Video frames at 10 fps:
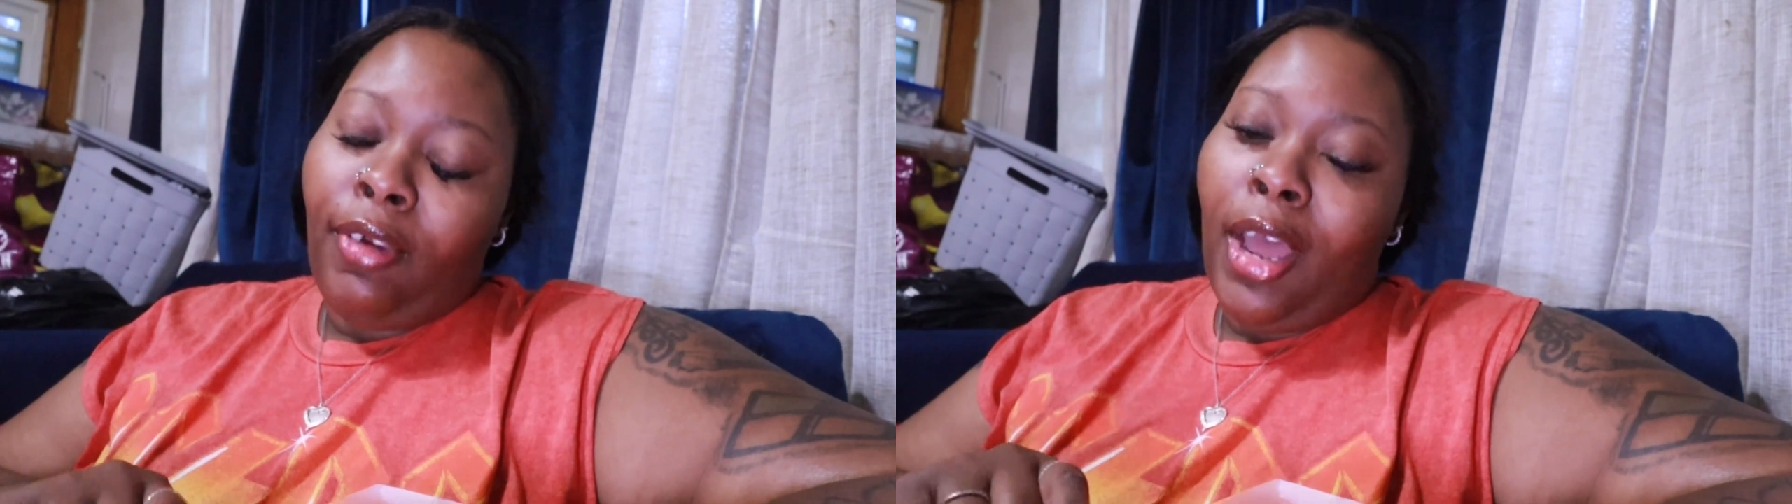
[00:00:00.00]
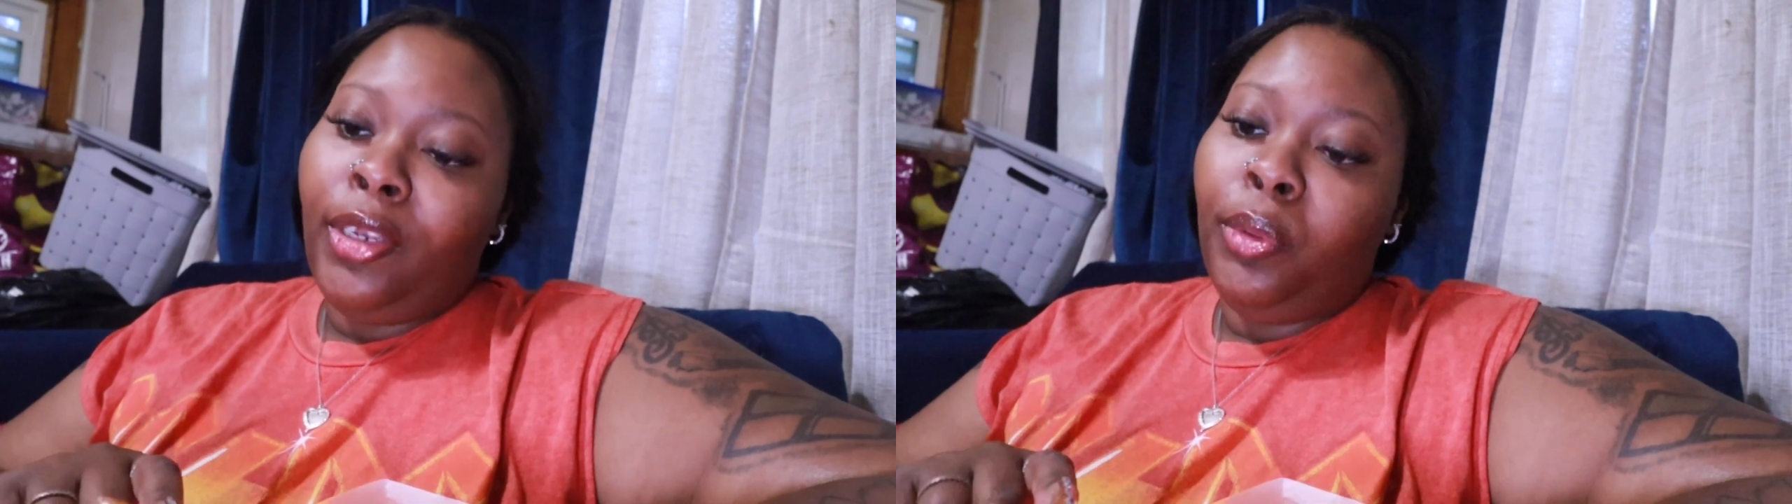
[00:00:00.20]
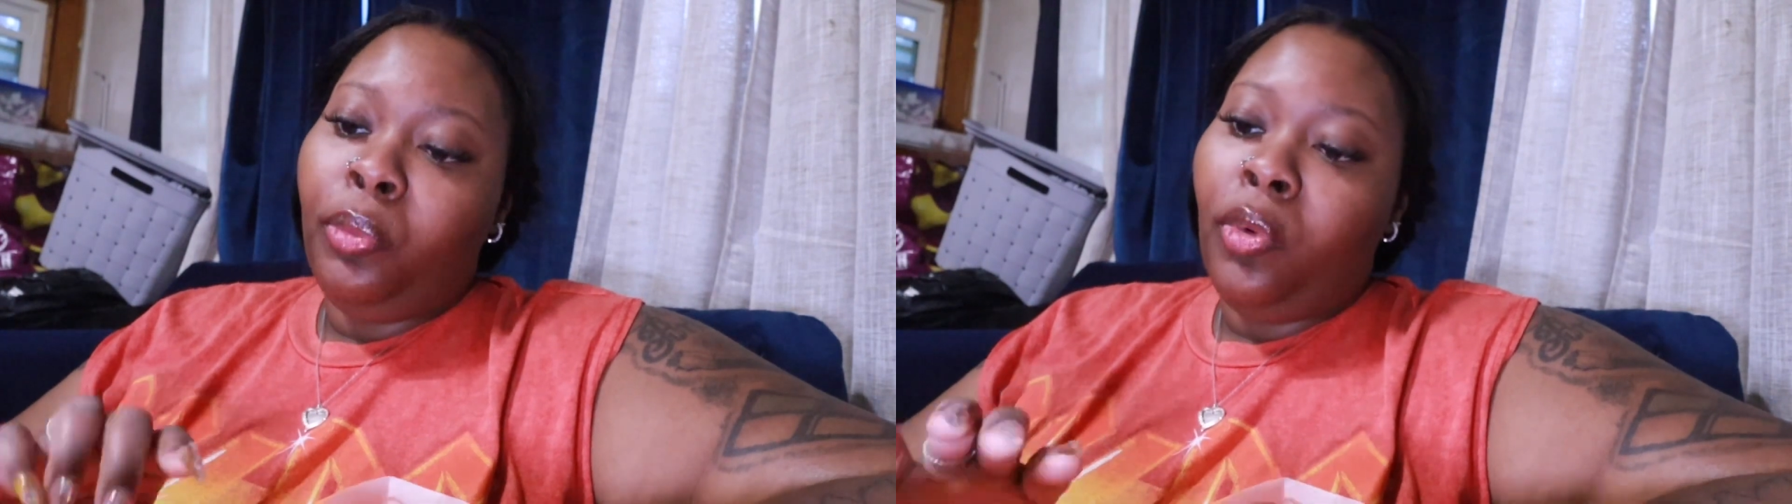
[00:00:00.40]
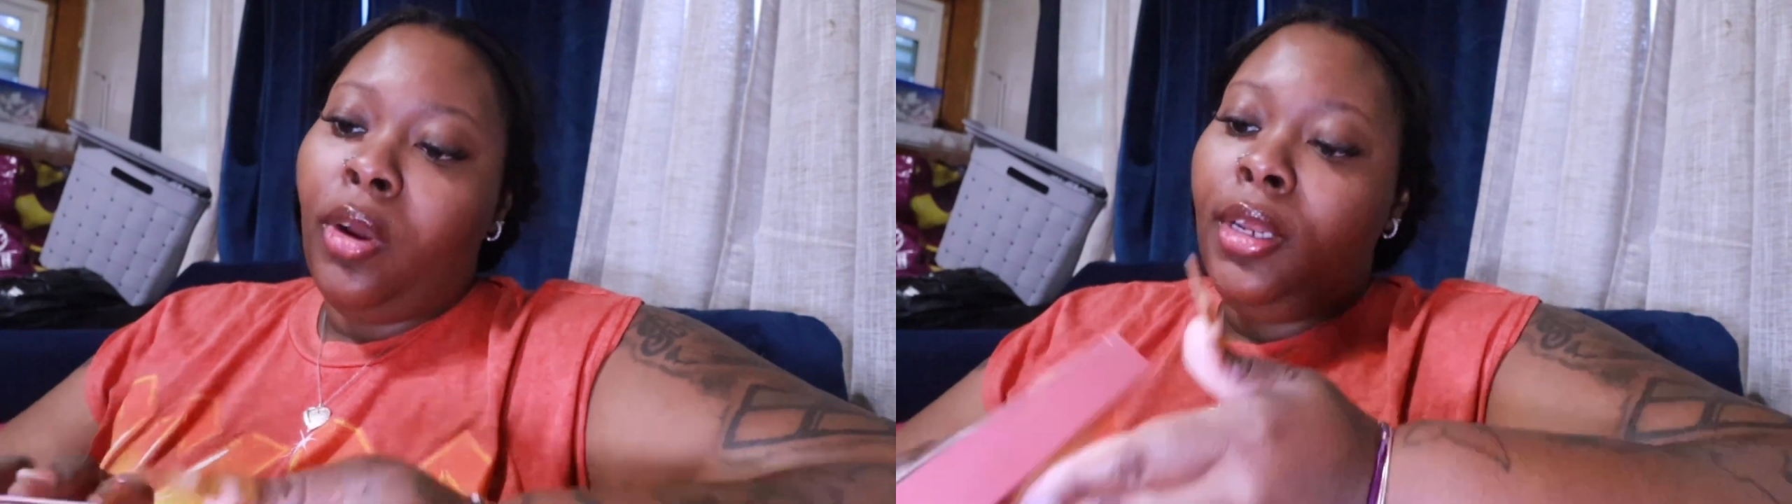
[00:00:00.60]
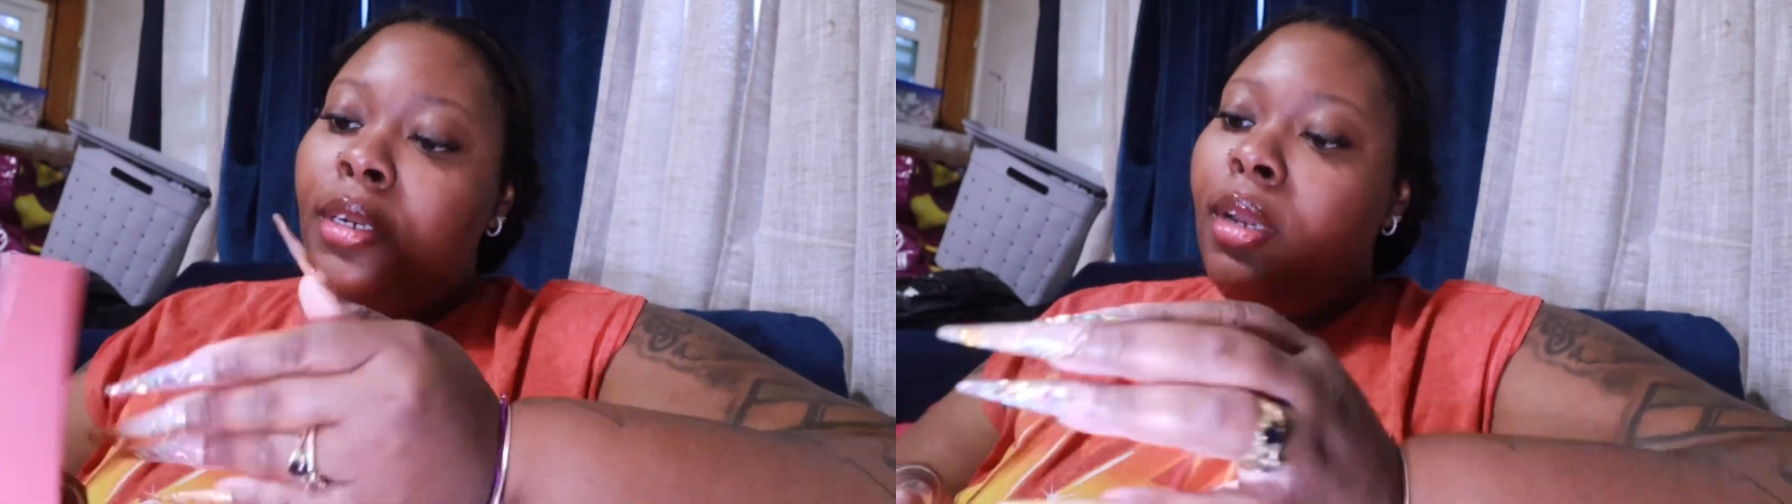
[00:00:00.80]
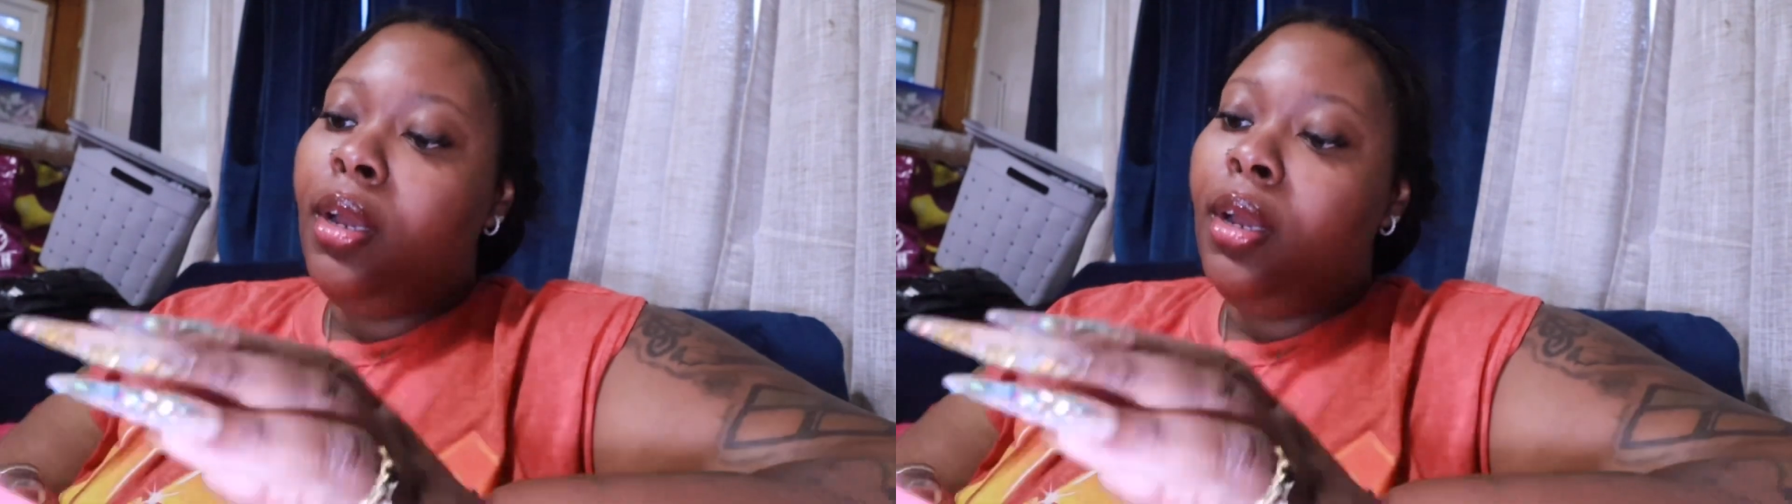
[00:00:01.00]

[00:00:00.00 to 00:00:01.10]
volume one.